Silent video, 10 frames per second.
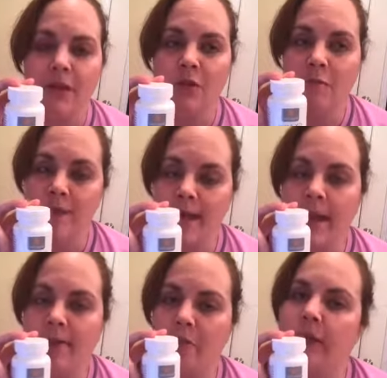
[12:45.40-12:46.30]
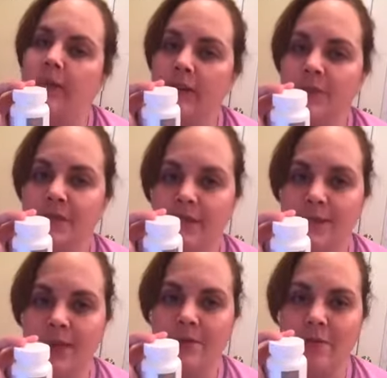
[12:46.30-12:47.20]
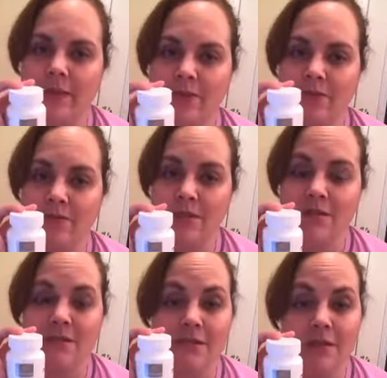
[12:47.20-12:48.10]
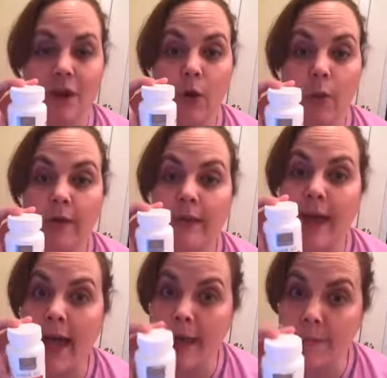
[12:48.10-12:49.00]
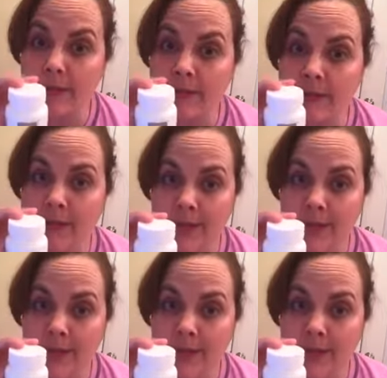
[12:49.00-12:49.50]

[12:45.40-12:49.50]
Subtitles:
you may have a bit of an upset tummy because your yeast is not real happy